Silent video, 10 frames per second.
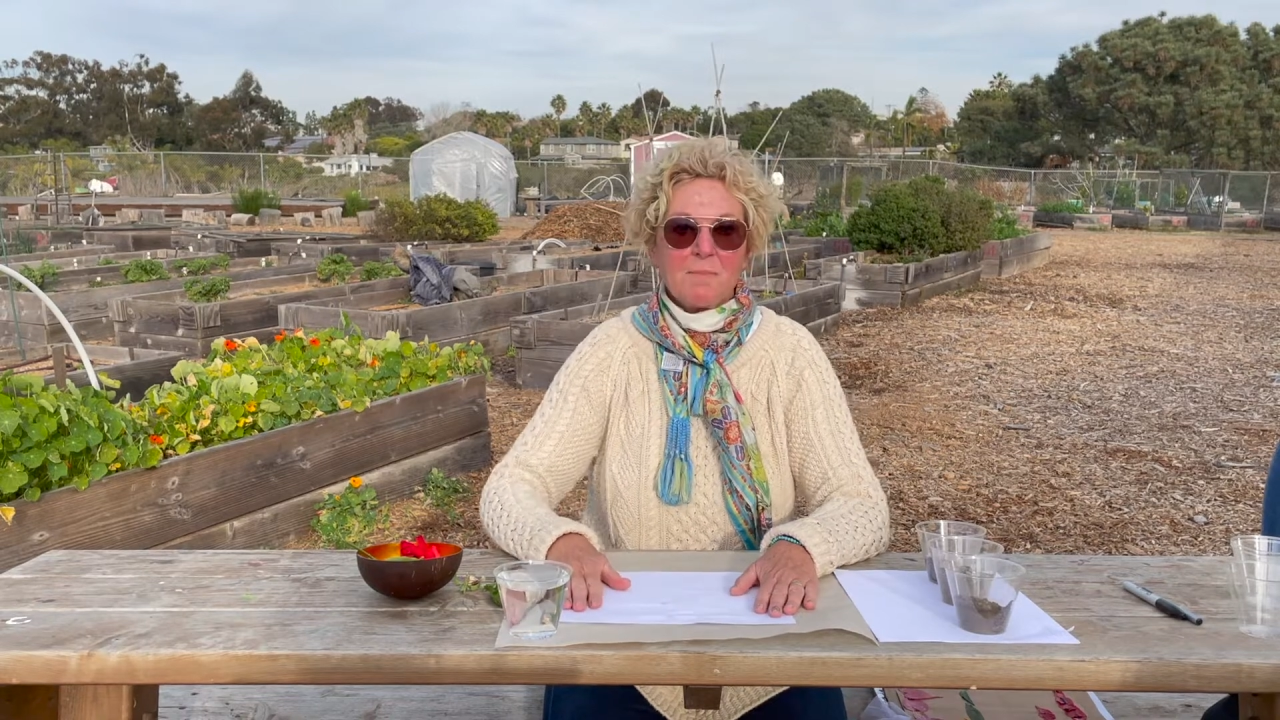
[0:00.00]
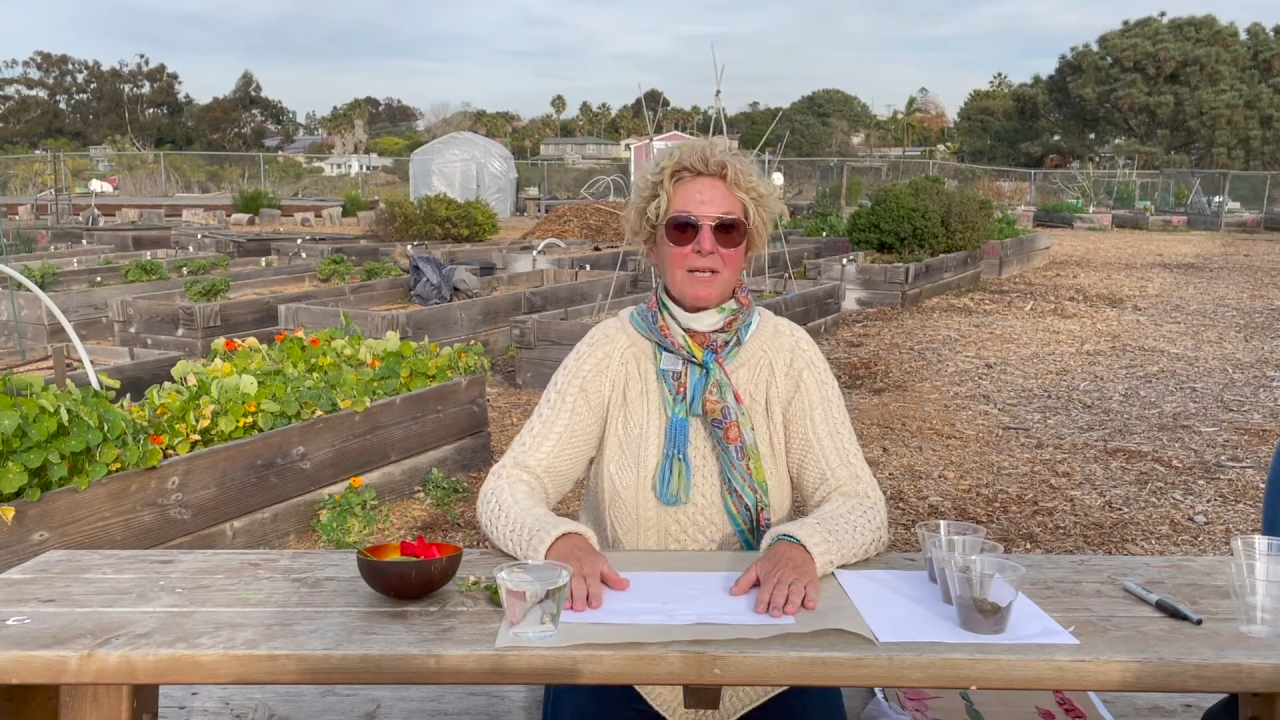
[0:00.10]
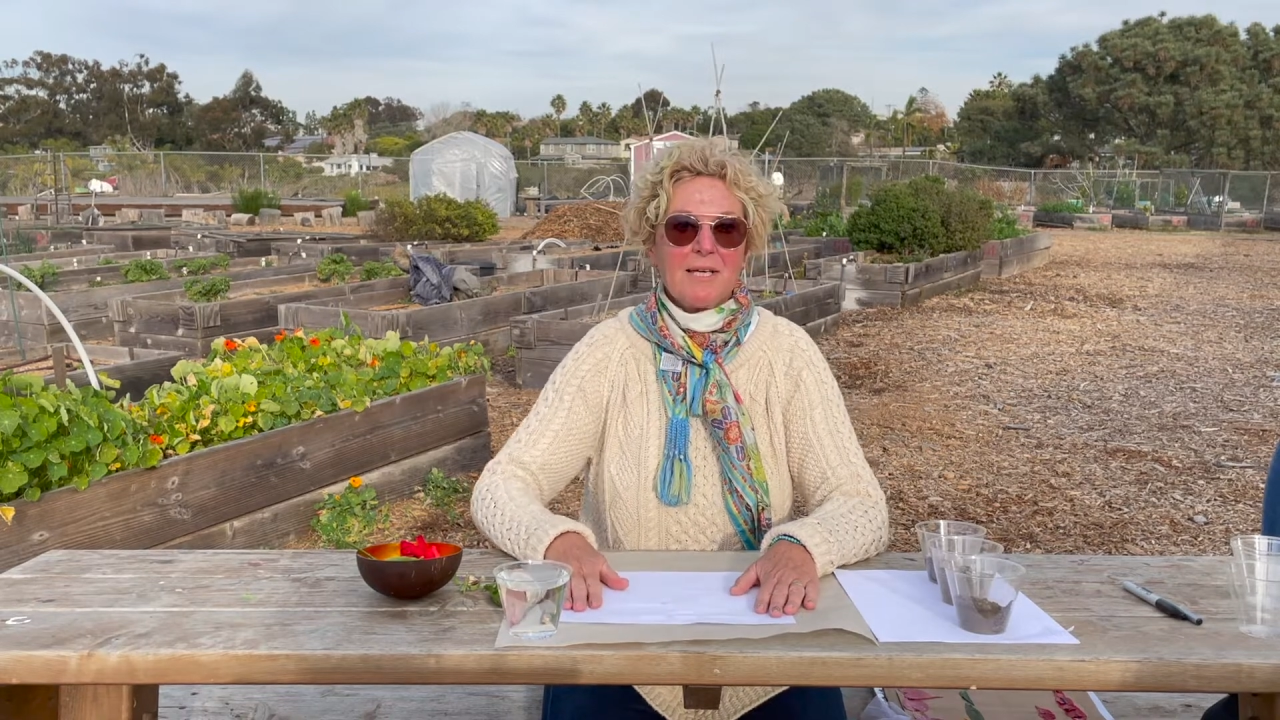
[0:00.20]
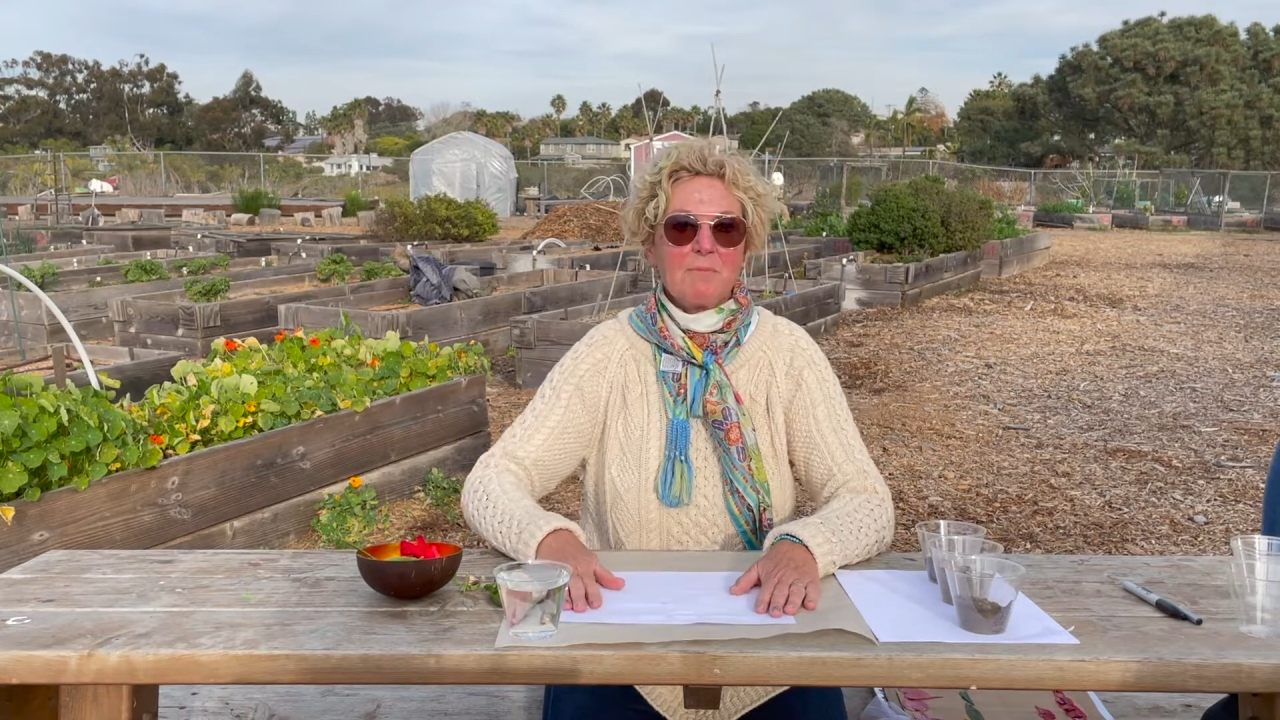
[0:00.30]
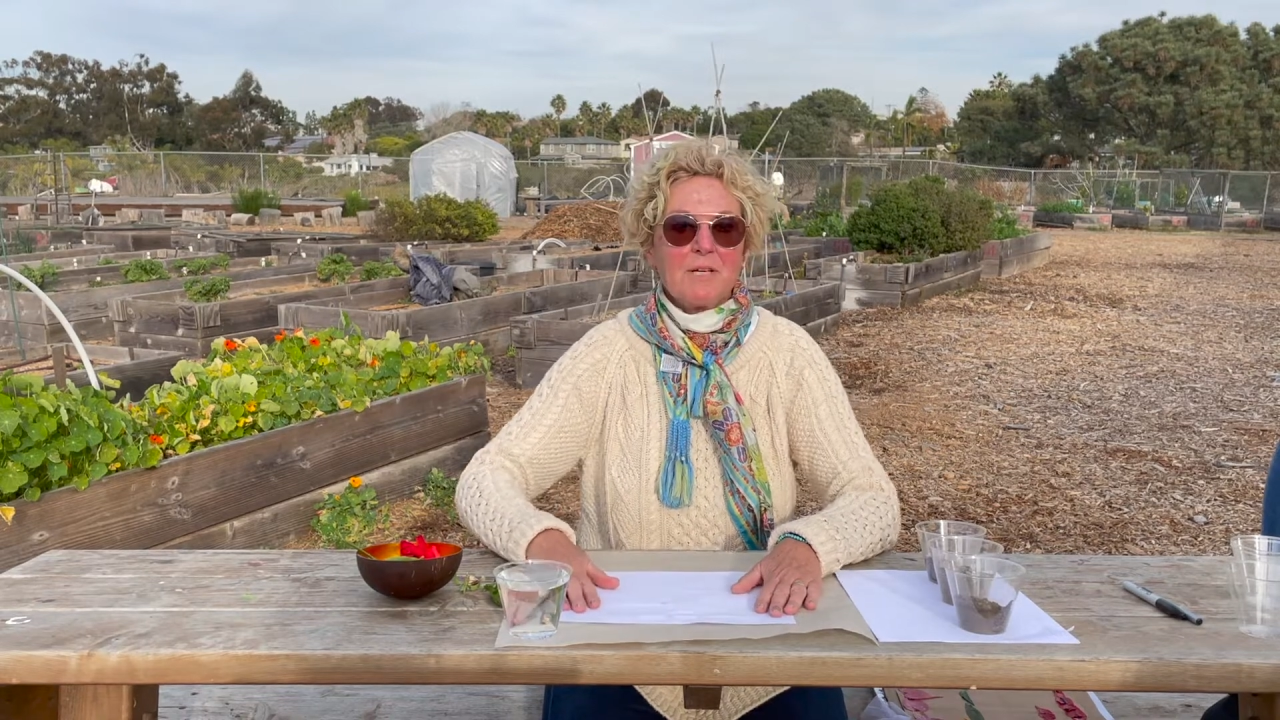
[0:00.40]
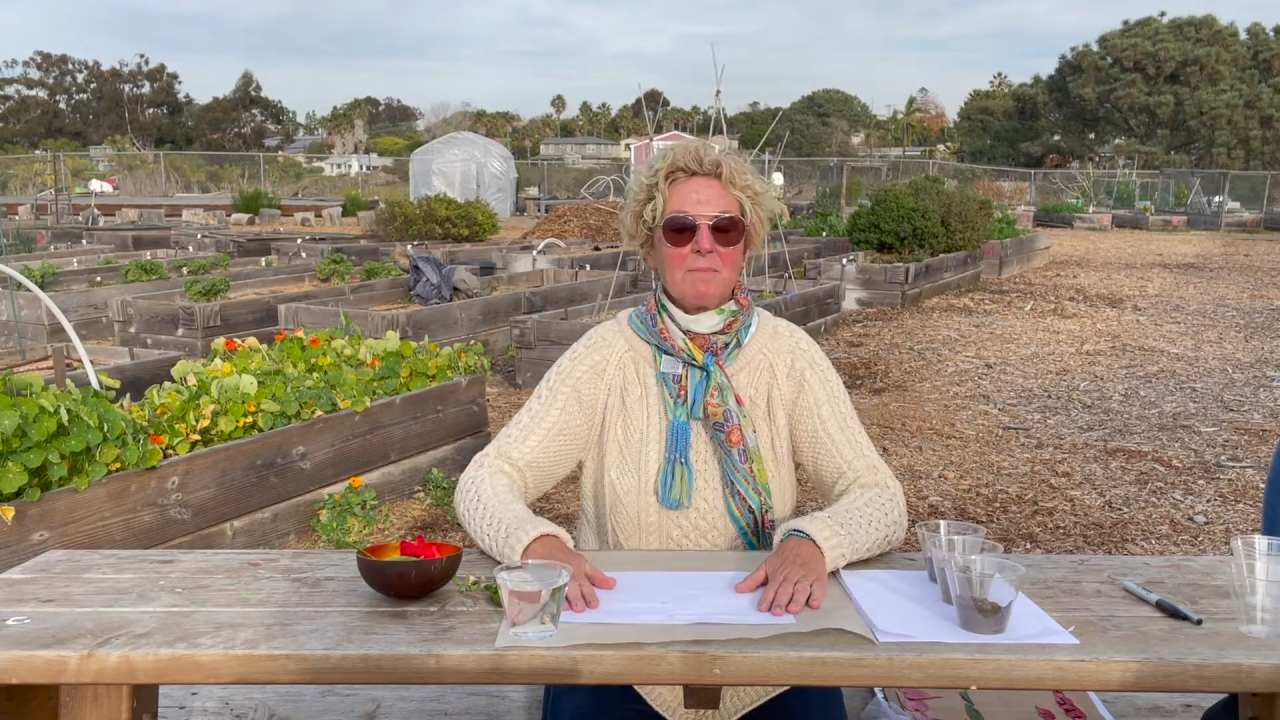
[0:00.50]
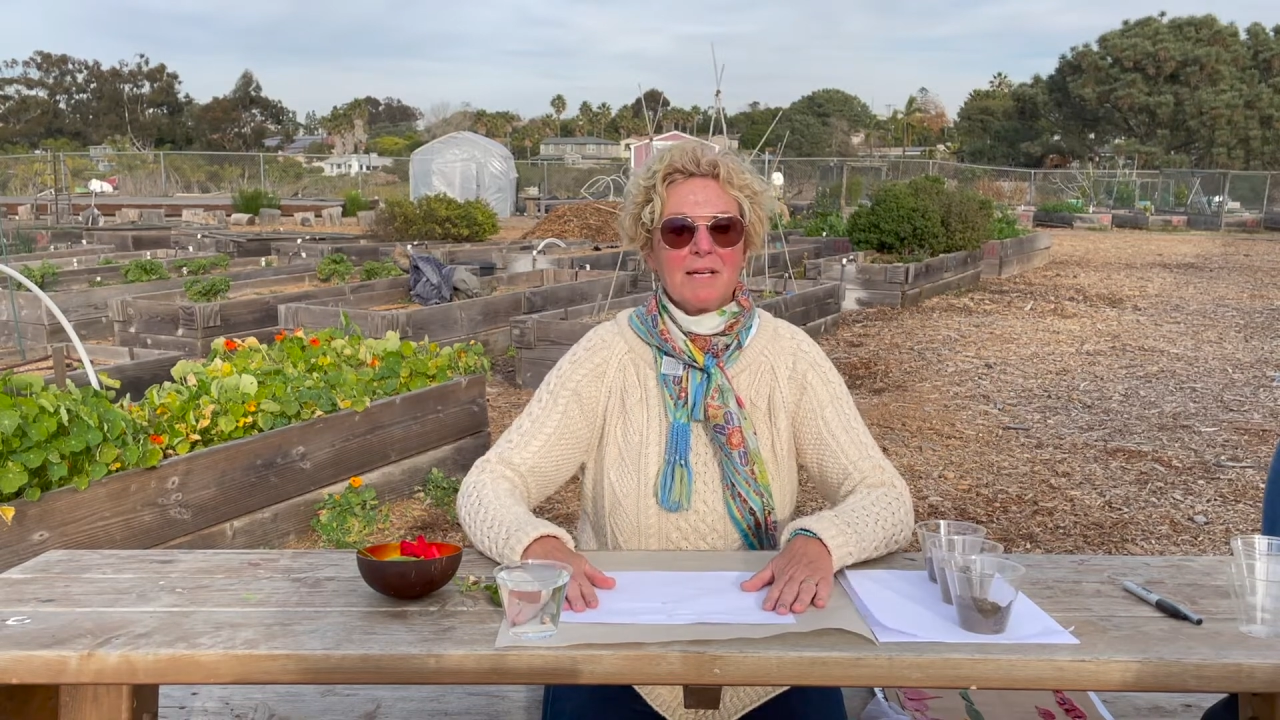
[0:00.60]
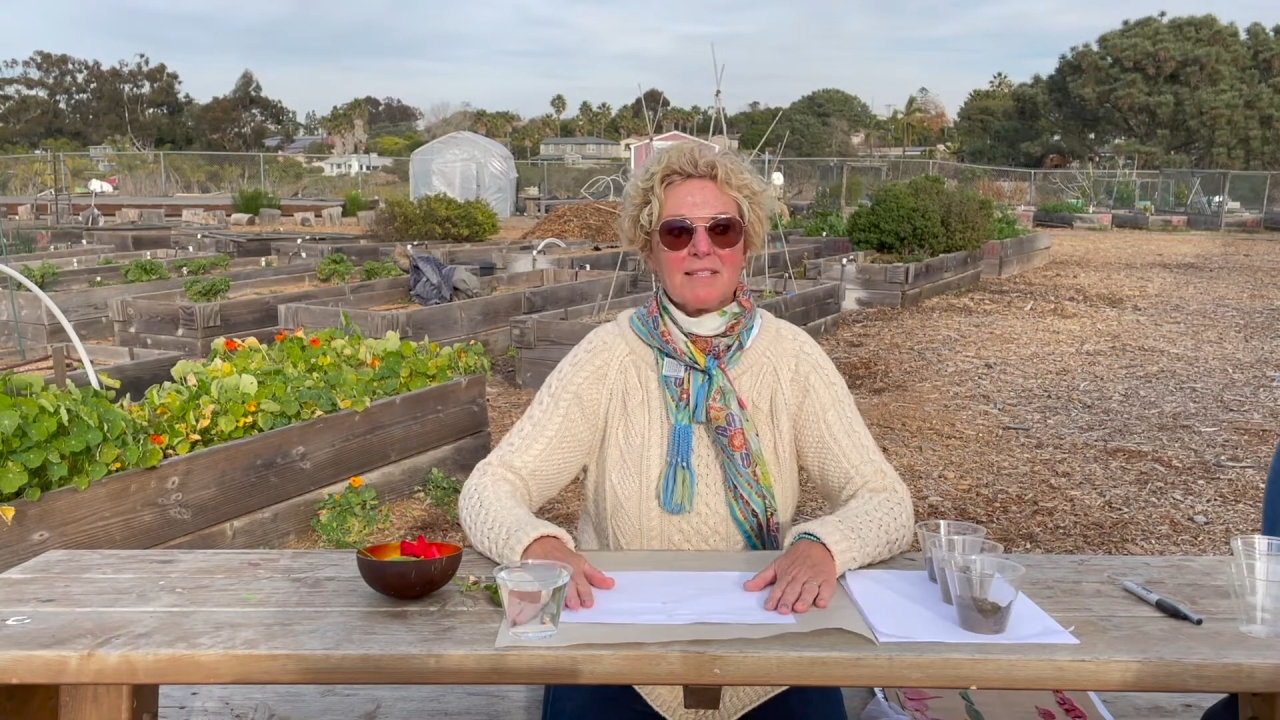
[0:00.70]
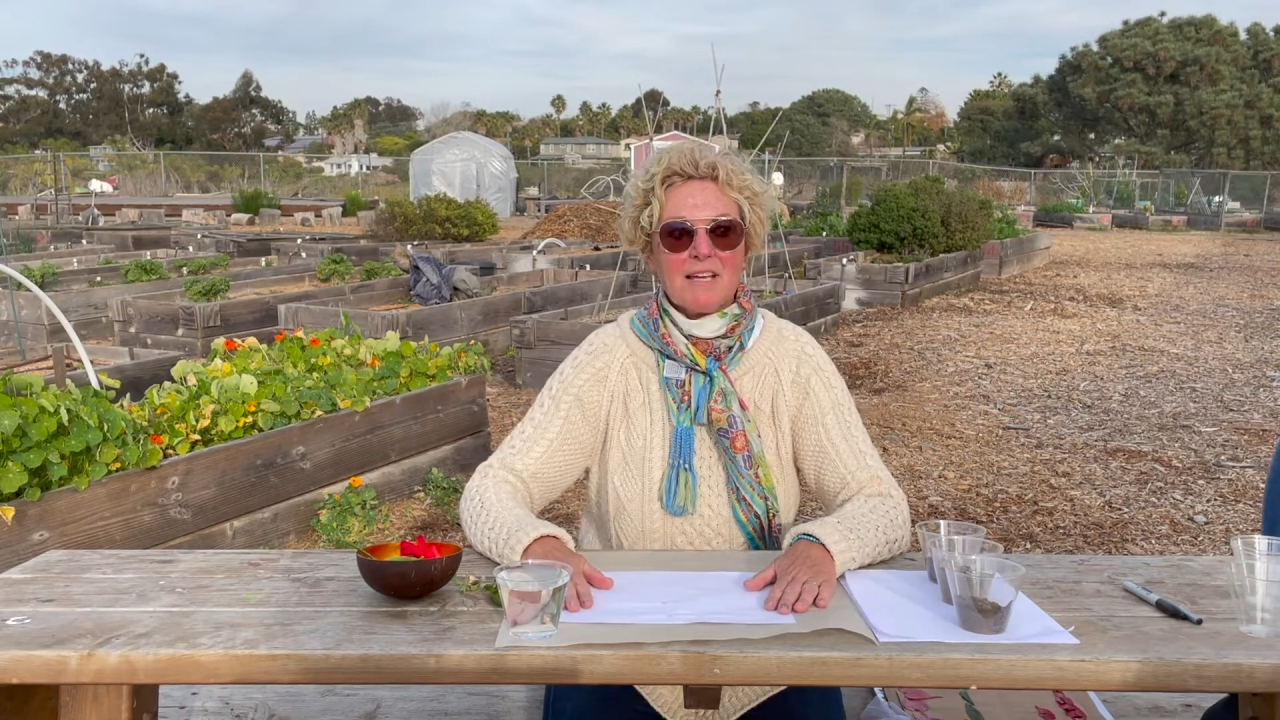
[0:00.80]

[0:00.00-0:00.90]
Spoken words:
begin with because